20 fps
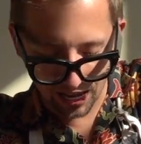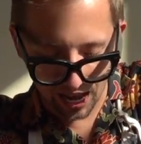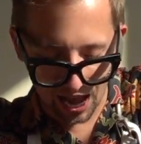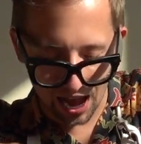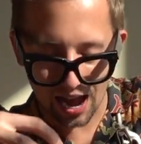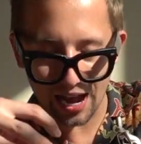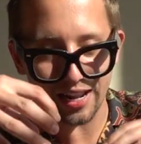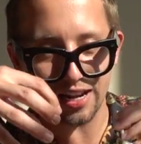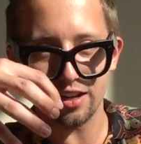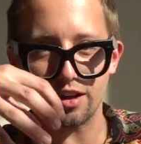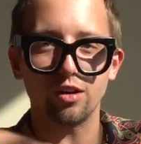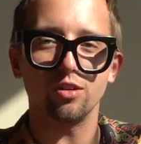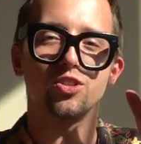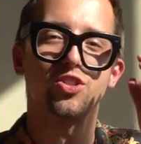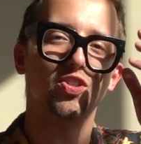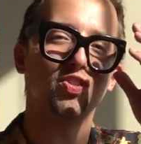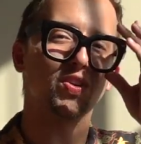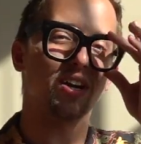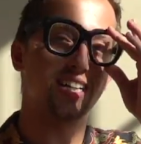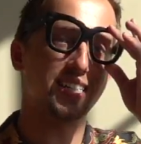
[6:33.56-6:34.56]
the eye to go
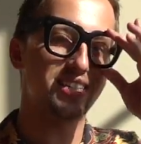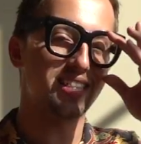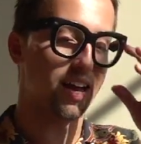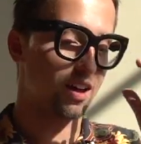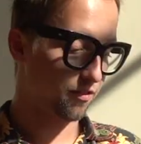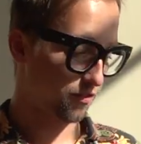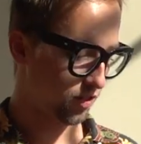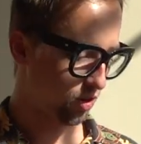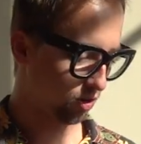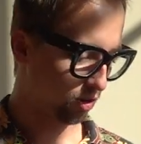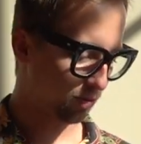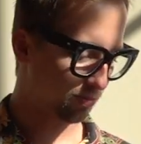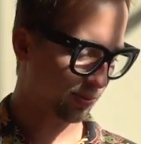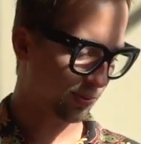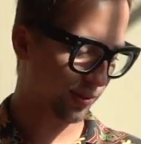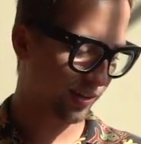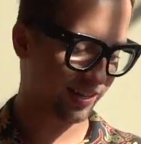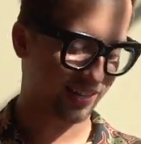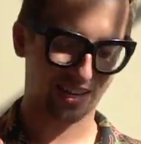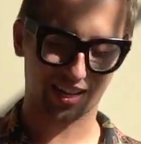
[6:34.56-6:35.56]
straight to that focal
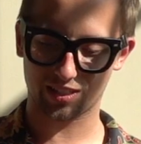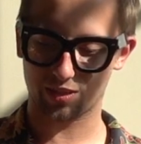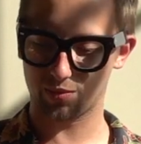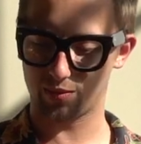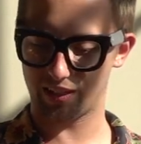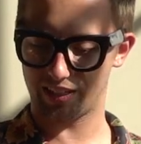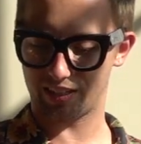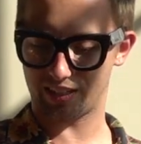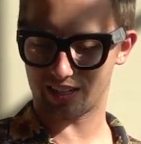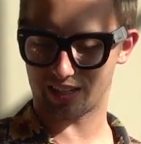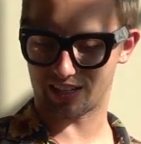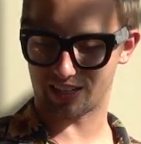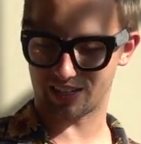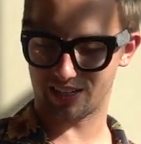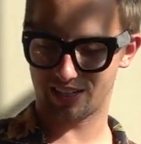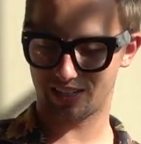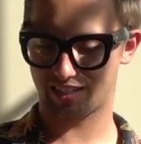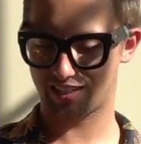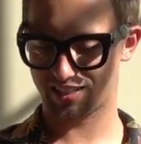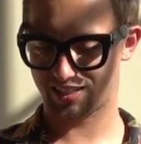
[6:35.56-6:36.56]
point. That's really going to